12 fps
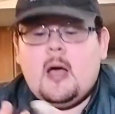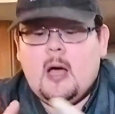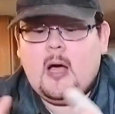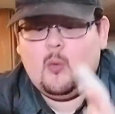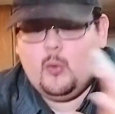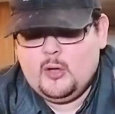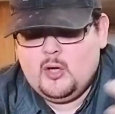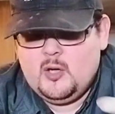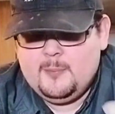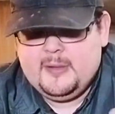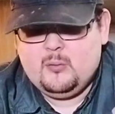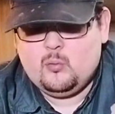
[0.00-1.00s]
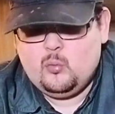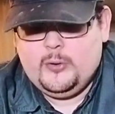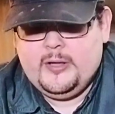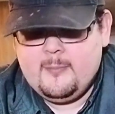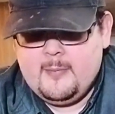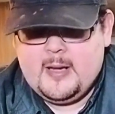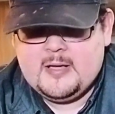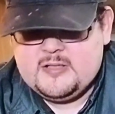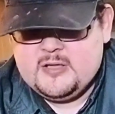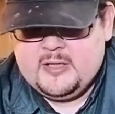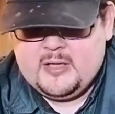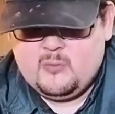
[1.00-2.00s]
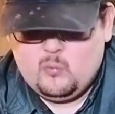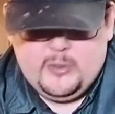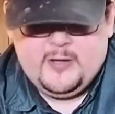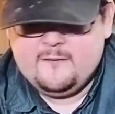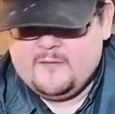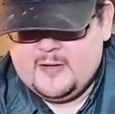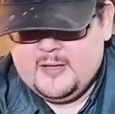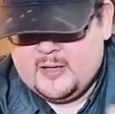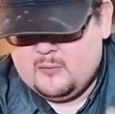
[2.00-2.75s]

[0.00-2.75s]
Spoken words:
We're going to be reimagining, reinventing,